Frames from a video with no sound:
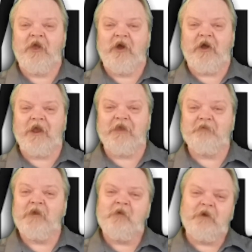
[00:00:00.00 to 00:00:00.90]
All
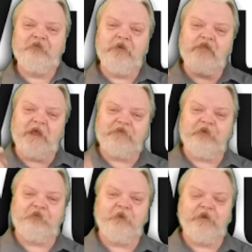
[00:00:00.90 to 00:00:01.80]
right. Well, if you like
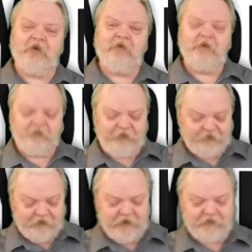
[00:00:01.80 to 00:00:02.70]
this video, be
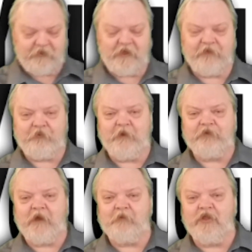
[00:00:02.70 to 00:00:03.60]
sure to hit the likes button
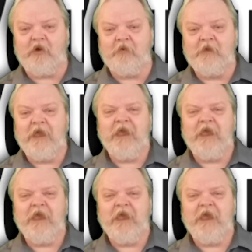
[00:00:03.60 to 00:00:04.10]
down below.